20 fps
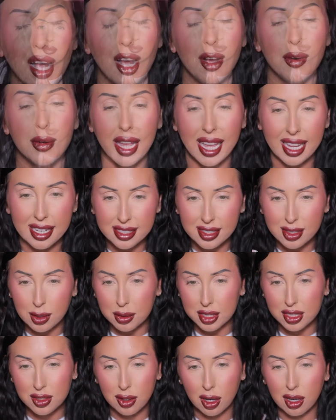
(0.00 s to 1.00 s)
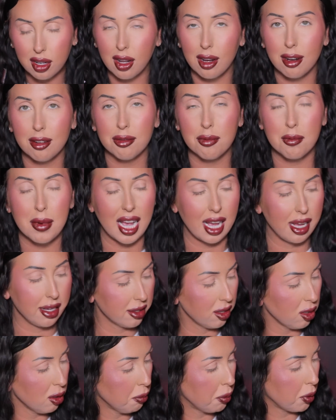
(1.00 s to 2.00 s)
Okay, so to start off, my
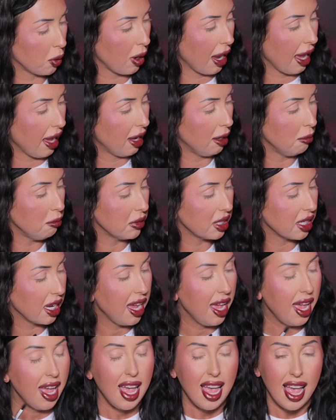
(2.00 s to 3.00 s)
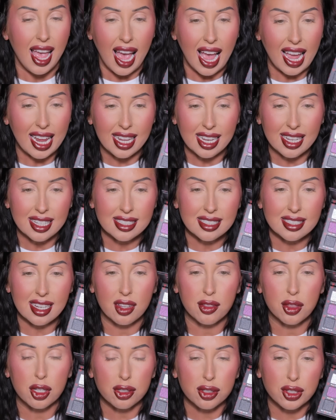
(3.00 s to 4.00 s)
eyes are primed. And
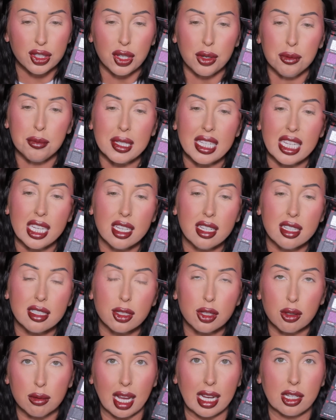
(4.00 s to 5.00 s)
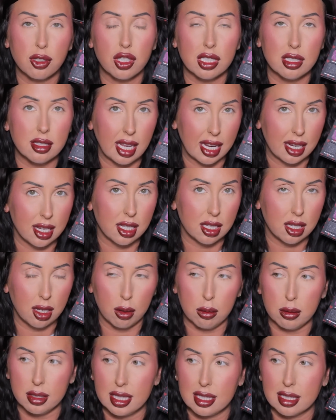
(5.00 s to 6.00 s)
there's so many directions I could
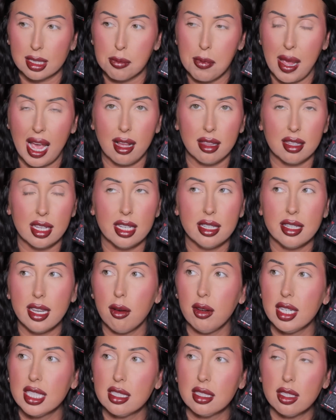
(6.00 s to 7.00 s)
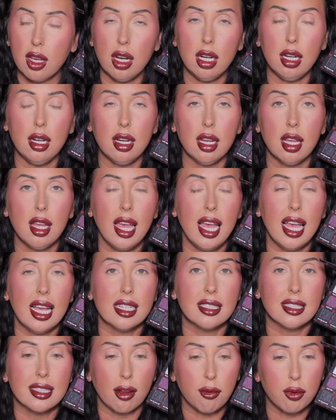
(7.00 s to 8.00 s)
go with this palette. Now, I saw
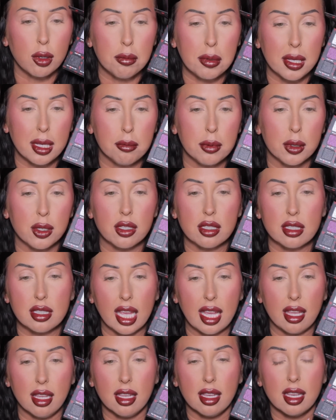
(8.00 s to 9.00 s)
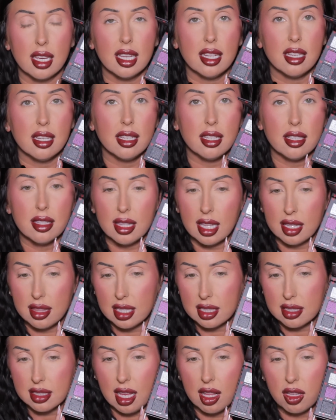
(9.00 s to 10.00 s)
several people saying that
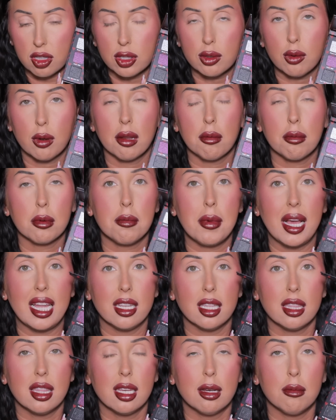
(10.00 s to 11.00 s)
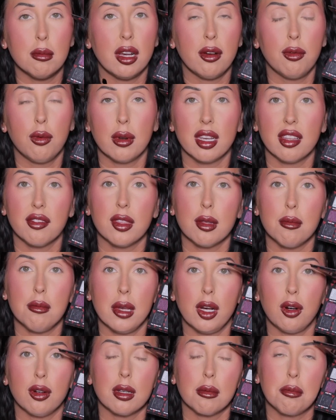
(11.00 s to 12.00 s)
this color story reminded them of one of the
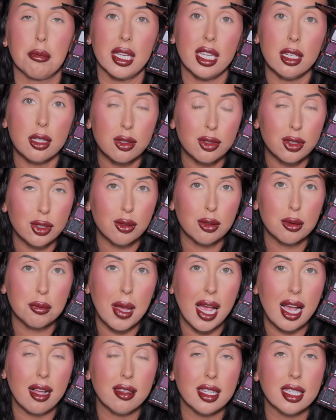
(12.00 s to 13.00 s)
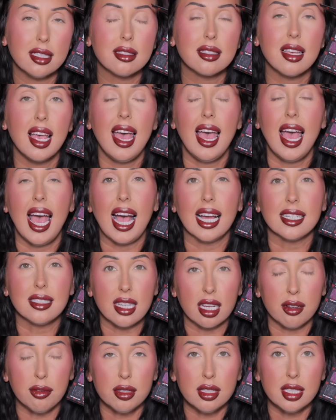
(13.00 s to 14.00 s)
Melt Beetlejuice palettes. I
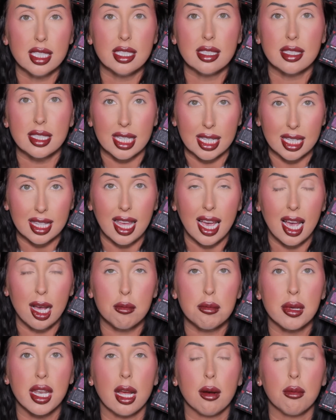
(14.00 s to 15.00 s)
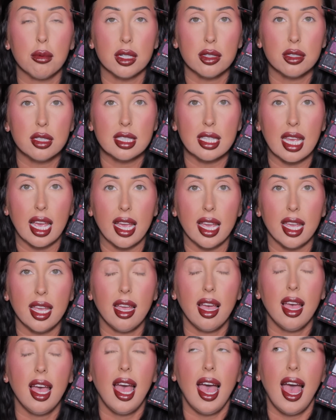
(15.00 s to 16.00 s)
definitely see that, but I will
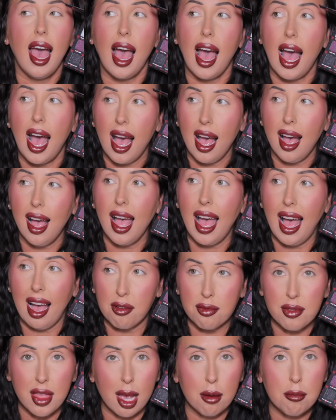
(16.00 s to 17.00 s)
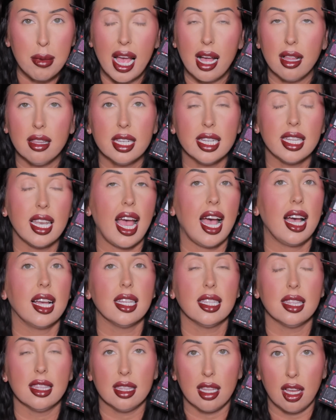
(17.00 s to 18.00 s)
say I have that palette.
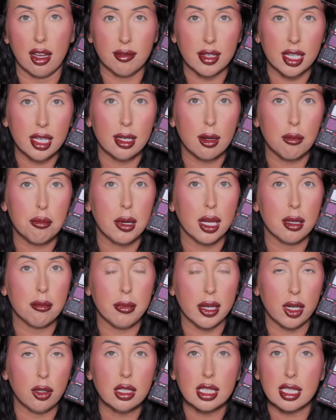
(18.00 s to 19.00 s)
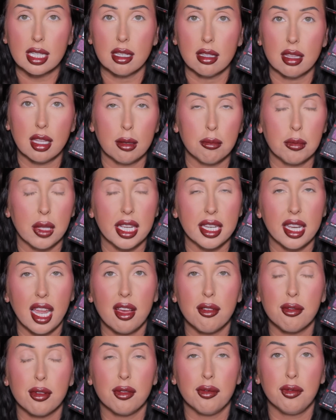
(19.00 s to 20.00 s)
I love it, but Melt and Glamlite
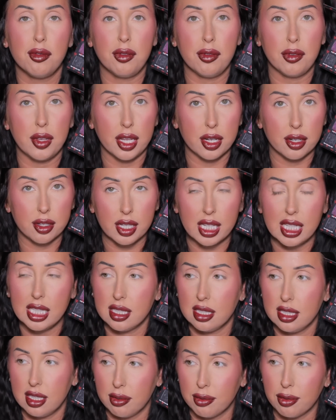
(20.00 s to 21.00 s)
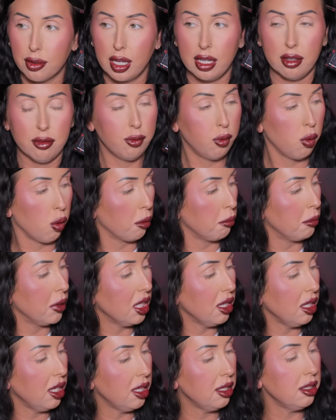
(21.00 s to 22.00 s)
have very different
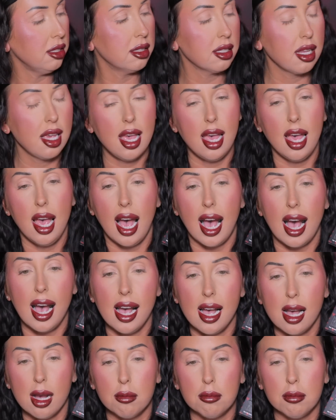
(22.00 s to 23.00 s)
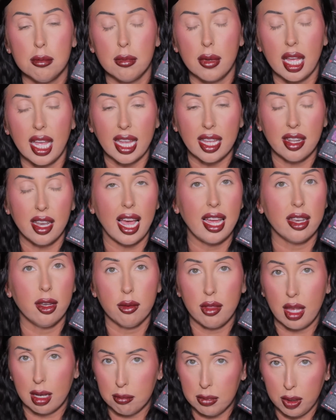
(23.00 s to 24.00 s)
formulas. And I
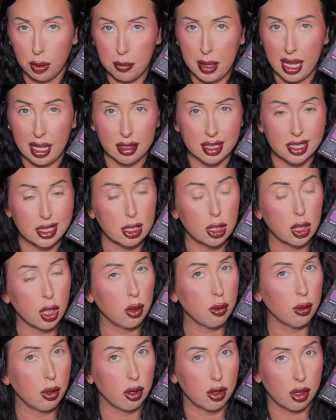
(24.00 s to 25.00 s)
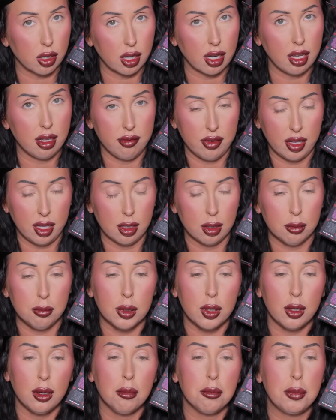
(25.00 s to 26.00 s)
know that Melt palette's no longer
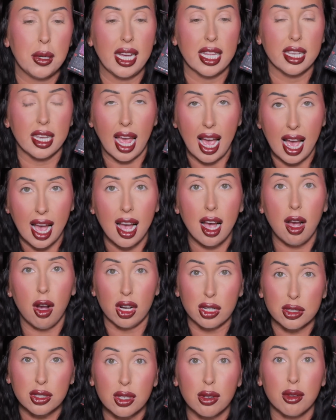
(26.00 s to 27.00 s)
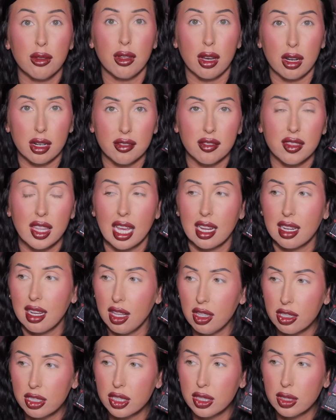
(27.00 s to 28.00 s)
available, but I also thought of that
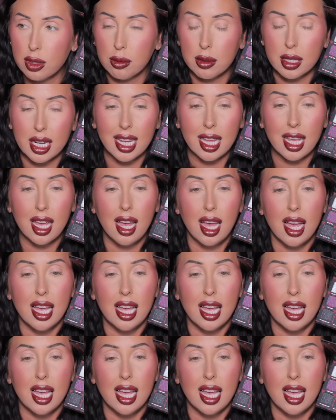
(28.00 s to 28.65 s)
color story.